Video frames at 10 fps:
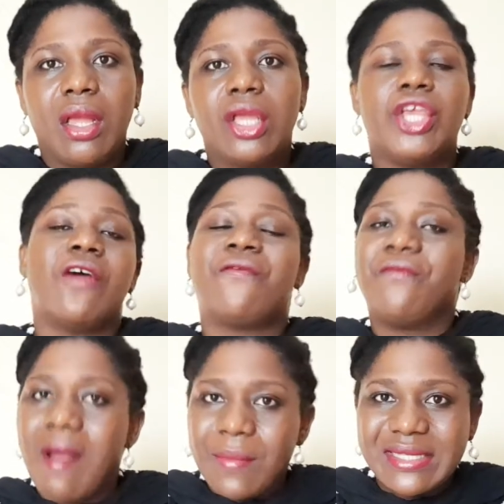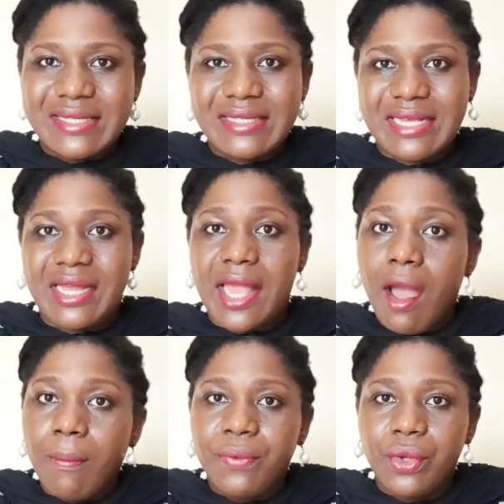Your pharmacist can
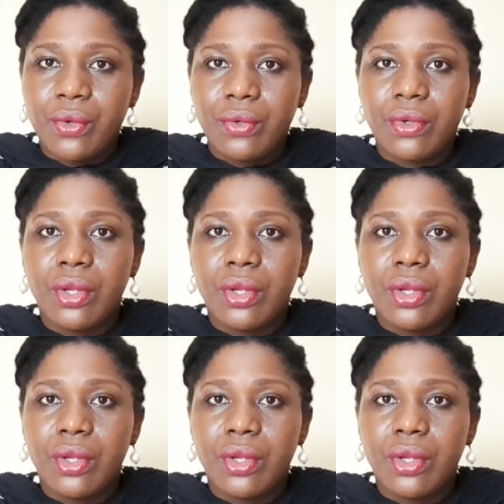help you,